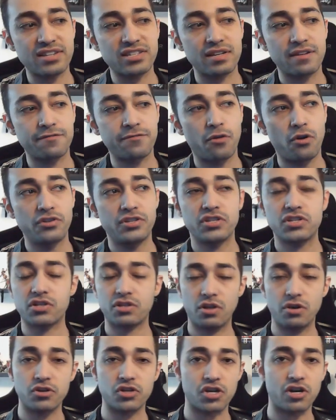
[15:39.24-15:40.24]
and full
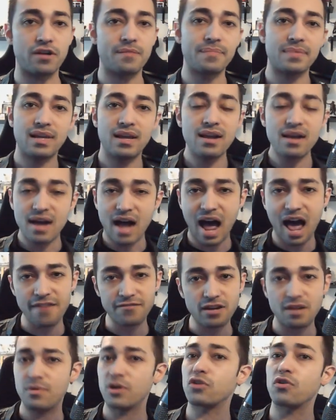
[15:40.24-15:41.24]
disclosure, I've
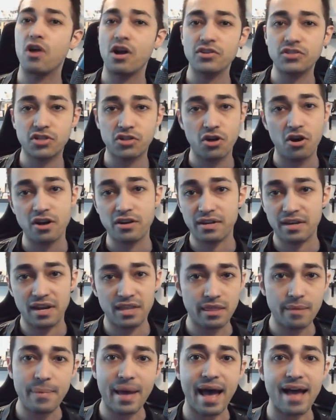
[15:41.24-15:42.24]
come across Kirk in
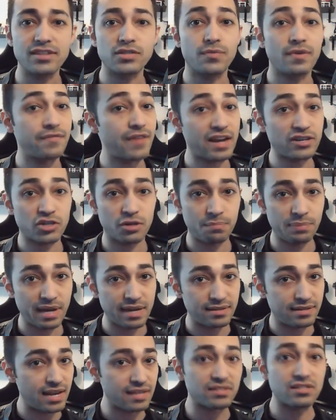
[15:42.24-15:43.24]
the past. We've actually played
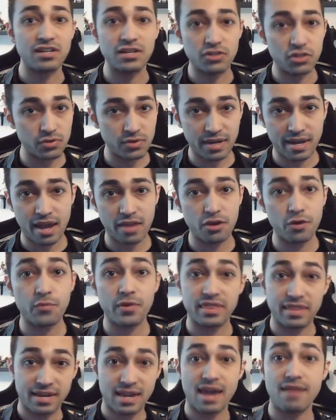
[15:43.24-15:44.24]
Destiny two together when
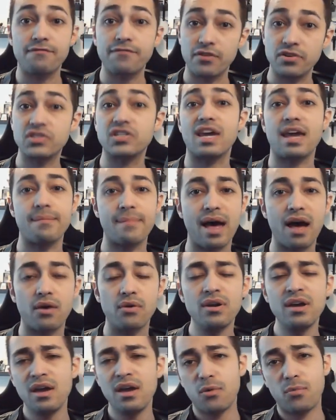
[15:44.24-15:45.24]
the game first came out.
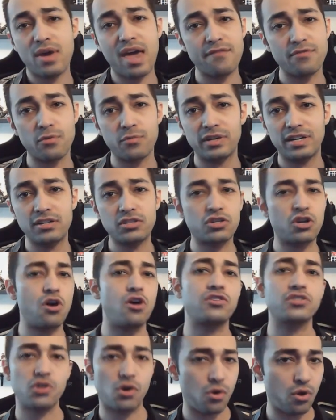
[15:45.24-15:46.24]
We haven't really
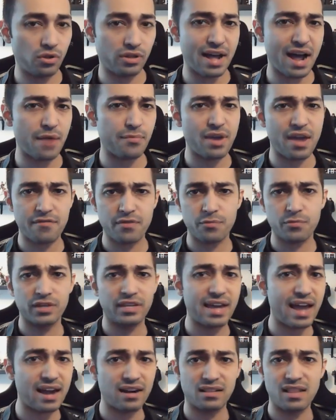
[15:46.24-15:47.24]
talked a whole lot. We haven't
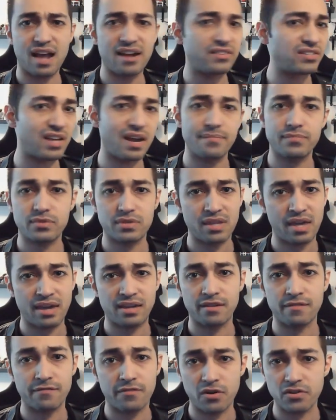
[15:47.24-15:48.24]
really had a lot of time like
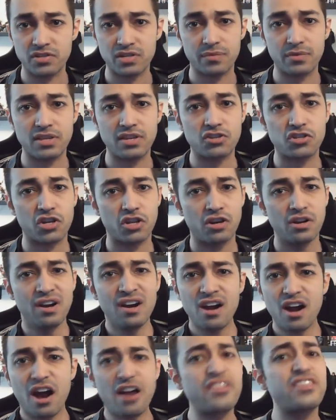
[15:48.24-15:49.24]
conversing with each other
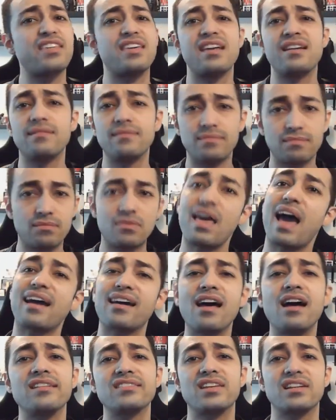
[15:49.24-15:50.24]
other than that
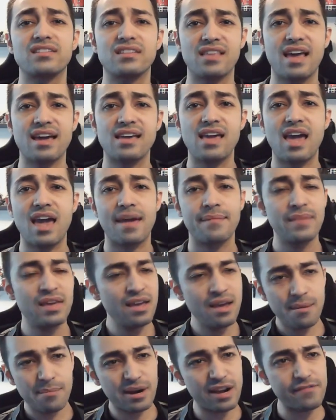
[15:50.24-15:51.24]
context of that game.
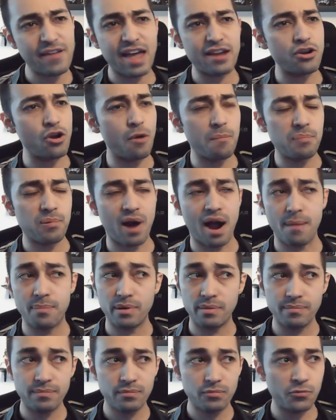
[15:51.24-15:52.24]
But I've had no
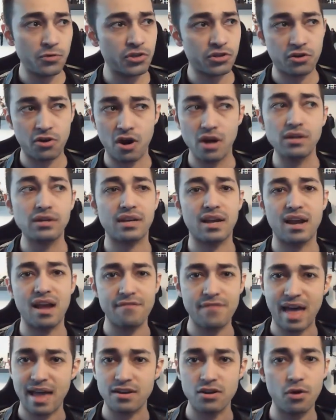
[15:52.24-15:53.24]
problem with Kirk, and I've
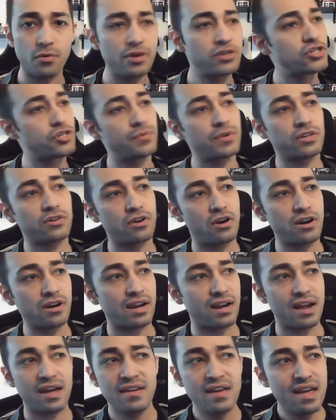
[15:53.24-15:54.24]
had no issue with Kirk,
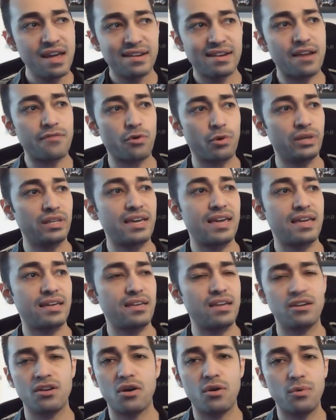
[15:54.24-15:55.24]
and I never really,
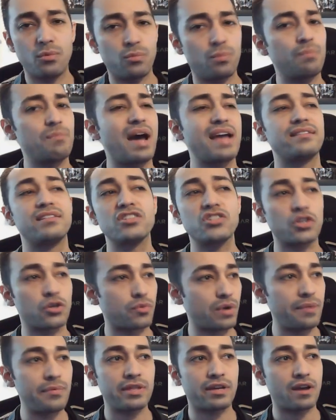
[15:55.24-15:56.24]
you know, might
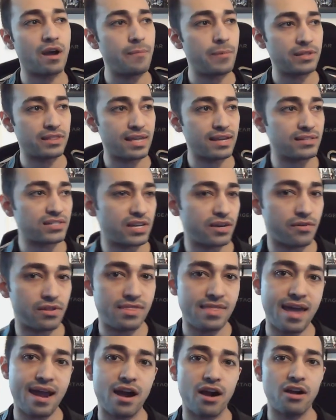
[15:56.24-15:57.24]
disagree with a couple things here and
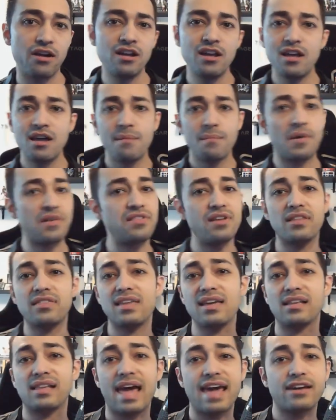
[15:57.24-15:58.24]
there, but
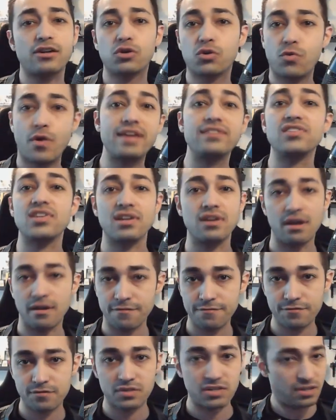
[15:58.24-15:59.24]
nothing like crazy
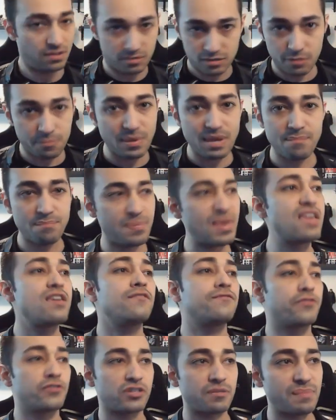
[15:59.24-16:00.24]
enough to, to be
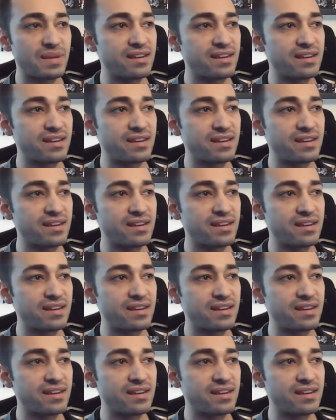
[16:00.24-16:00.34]
beef or to be